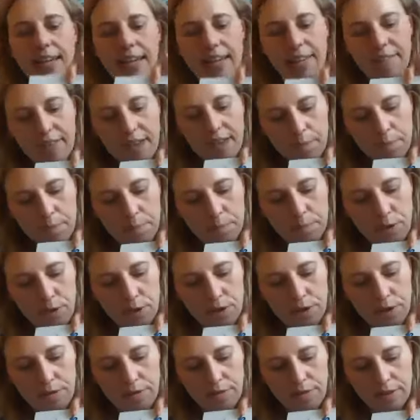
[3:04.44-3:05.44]
if I
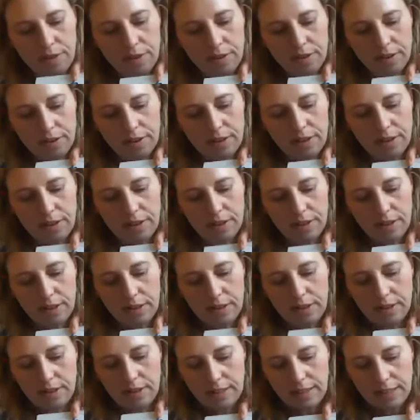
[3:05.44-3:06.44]
move
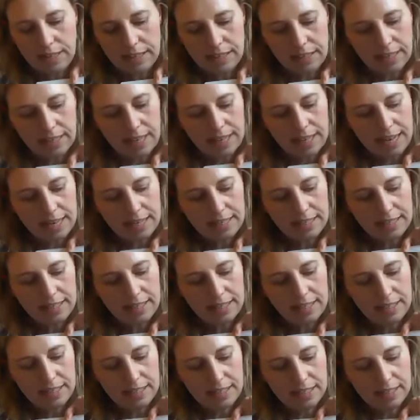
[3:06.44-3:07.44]
the little hand,
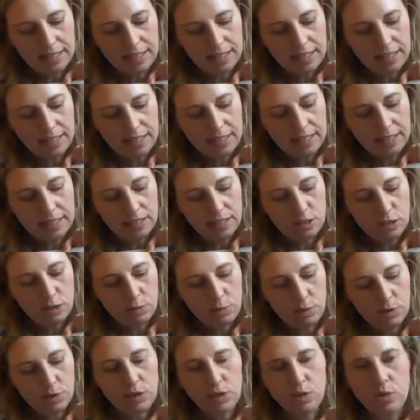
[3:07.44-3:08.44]

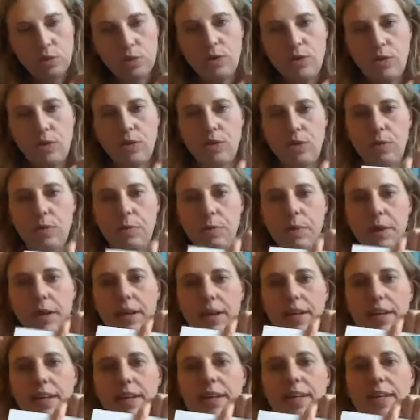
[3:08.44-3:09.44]
point to another number,
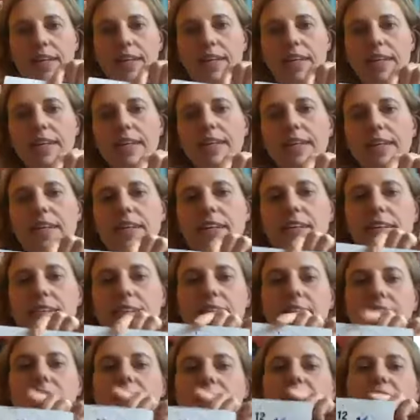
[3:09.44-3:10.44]

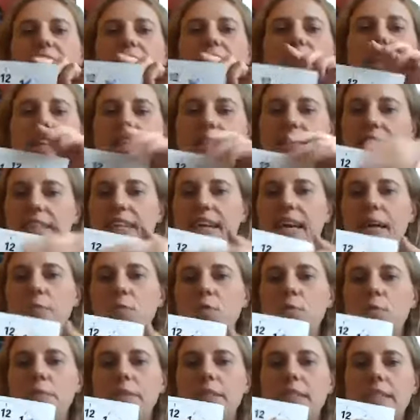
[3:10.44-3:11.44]
now this time,
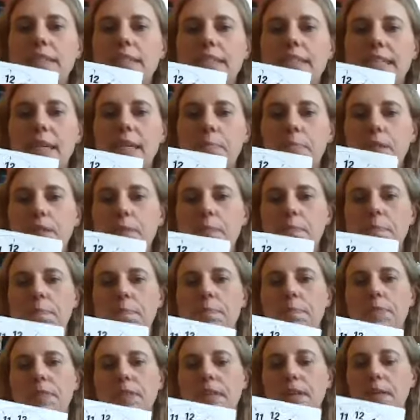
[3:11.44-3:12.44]
oops, flipped,
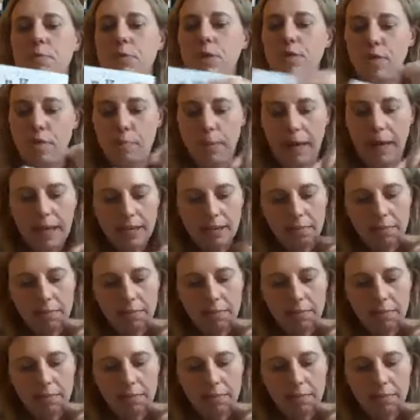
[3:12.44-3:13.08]
I'll move it back,